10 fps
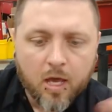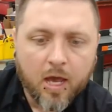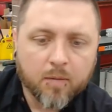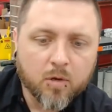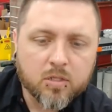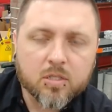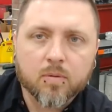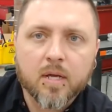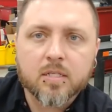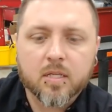And most of the
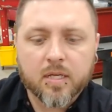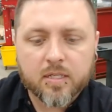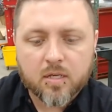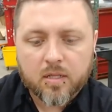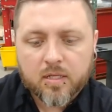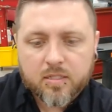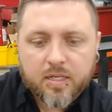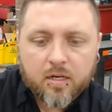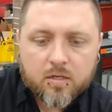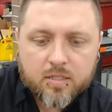rest of these on this
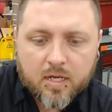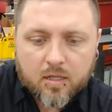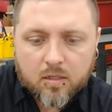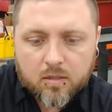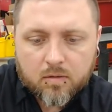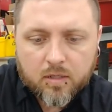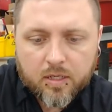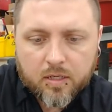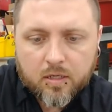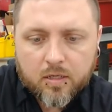gear set look really
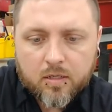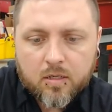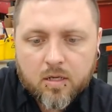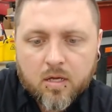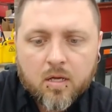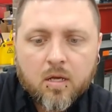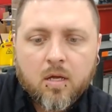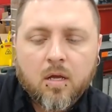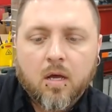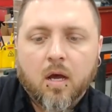good
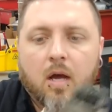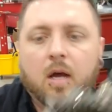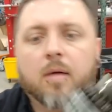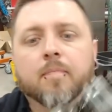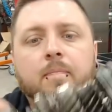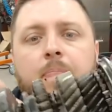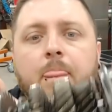um,